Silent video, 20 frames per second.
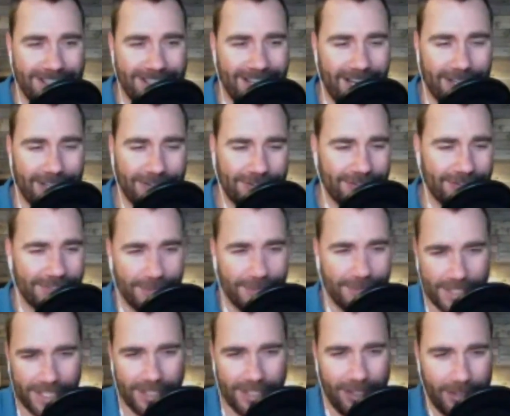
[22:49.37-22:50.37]
stuff
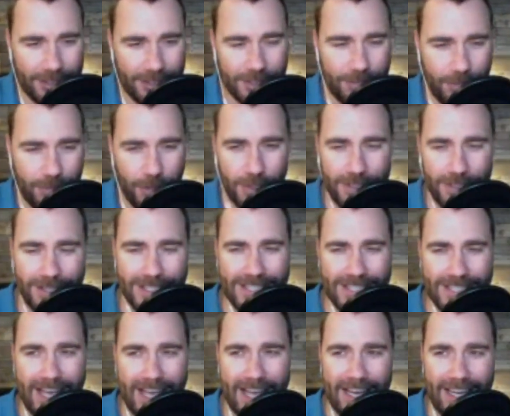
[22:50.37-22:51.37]
with a little bolt to the
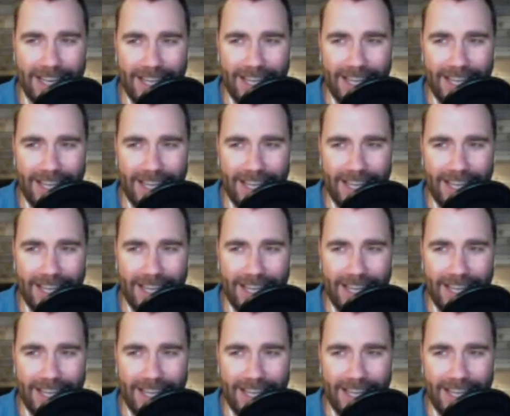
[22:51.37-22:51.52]
side.